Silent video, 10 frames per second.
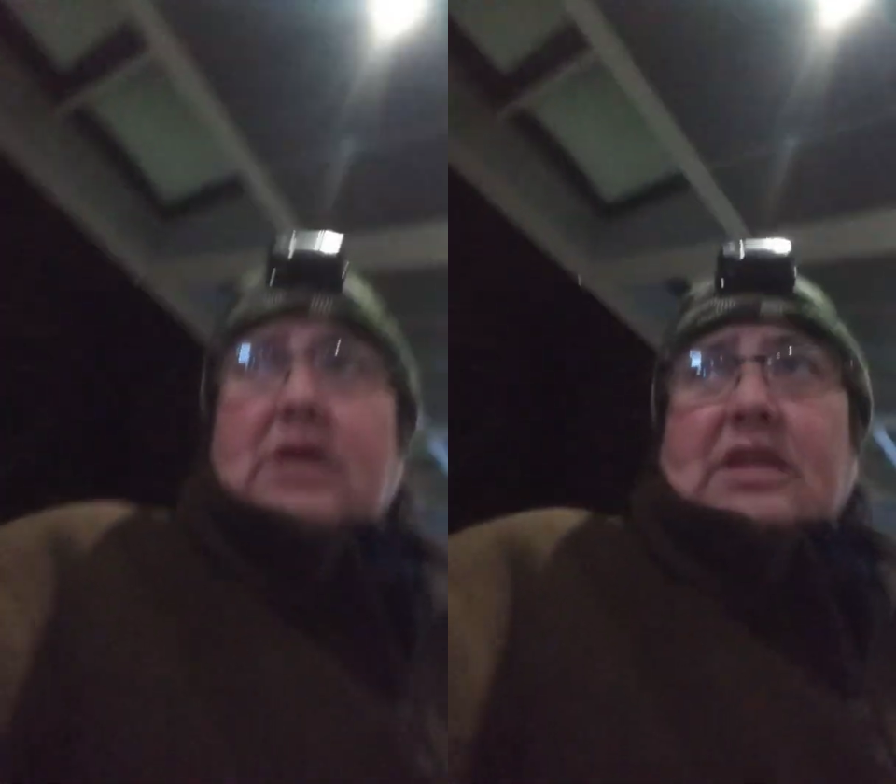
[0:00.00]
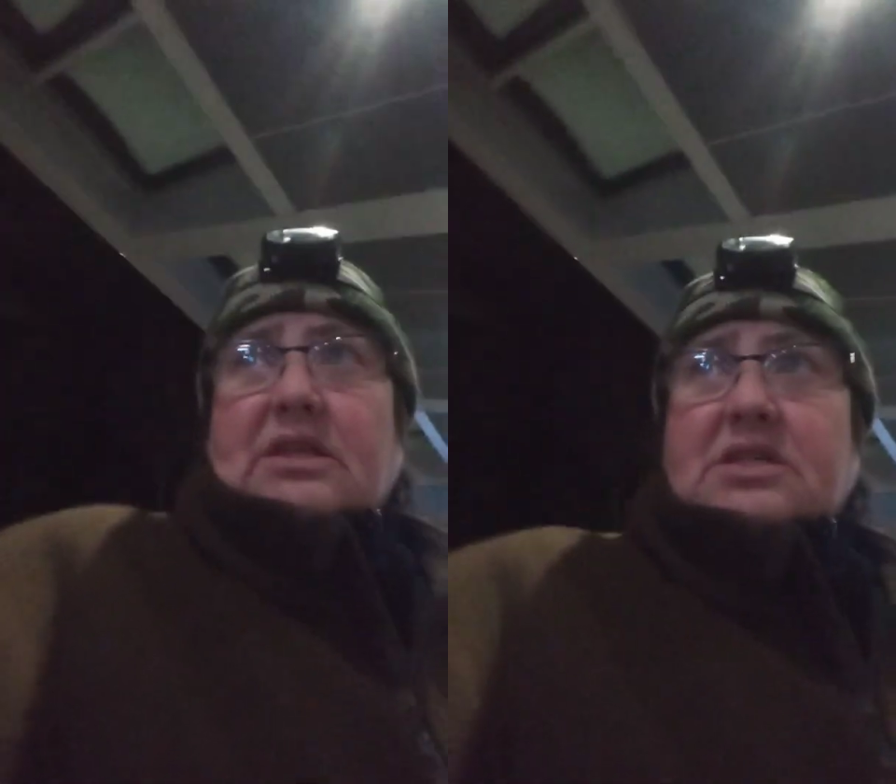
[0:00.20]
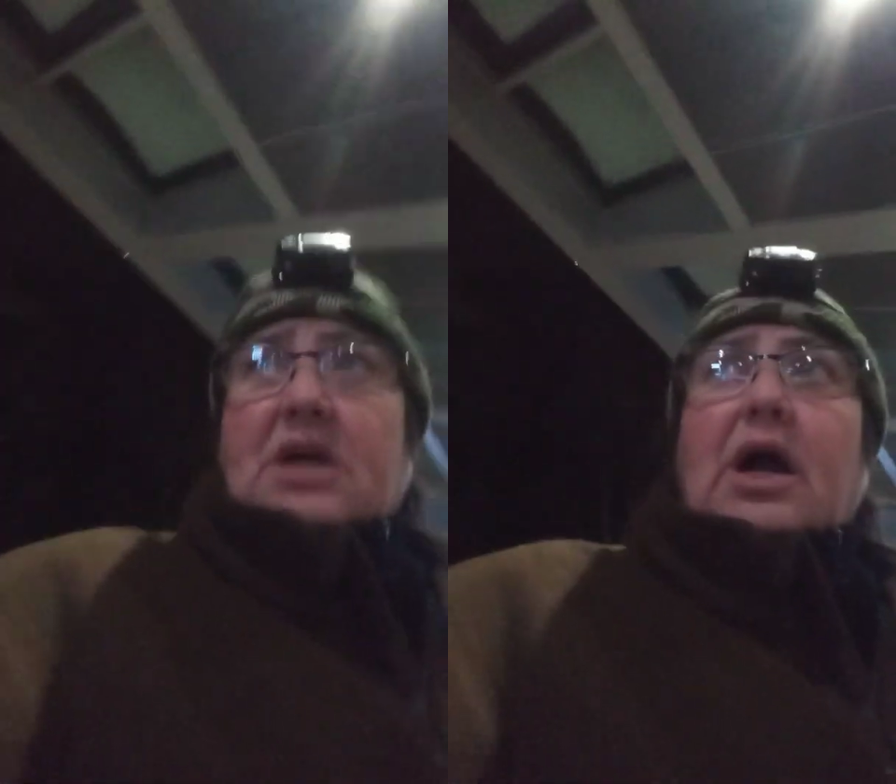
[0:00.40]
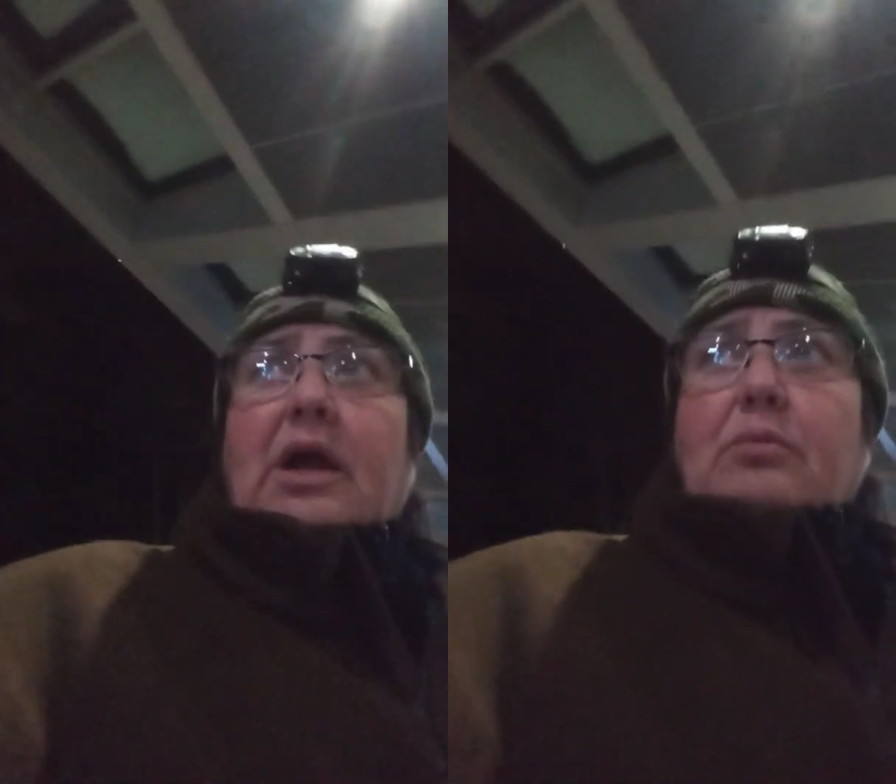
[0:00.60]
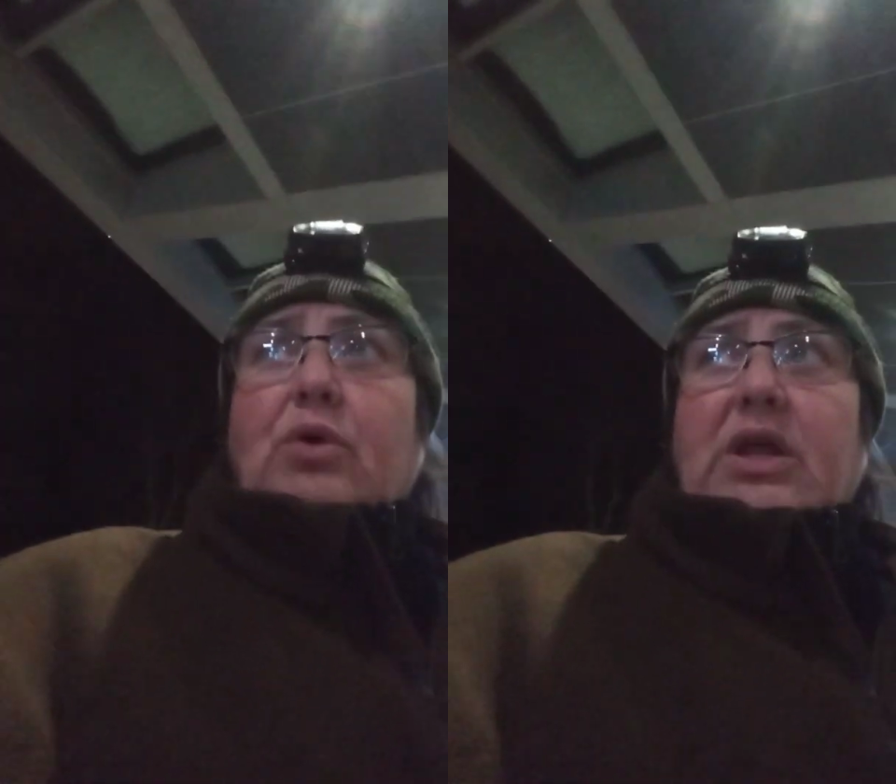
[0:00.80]
at the
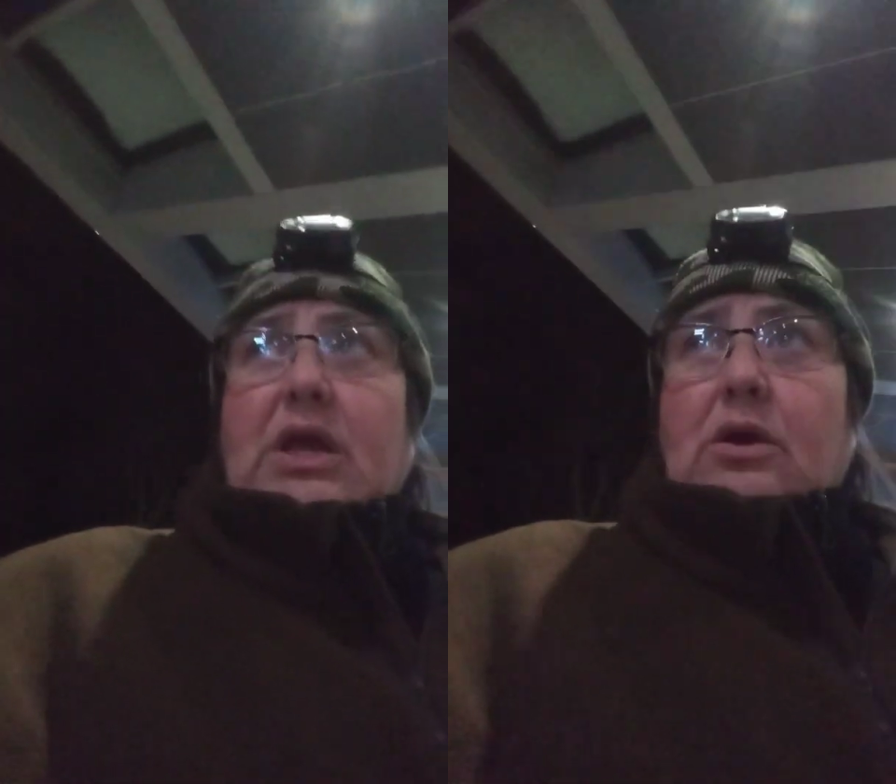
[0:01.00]
time when he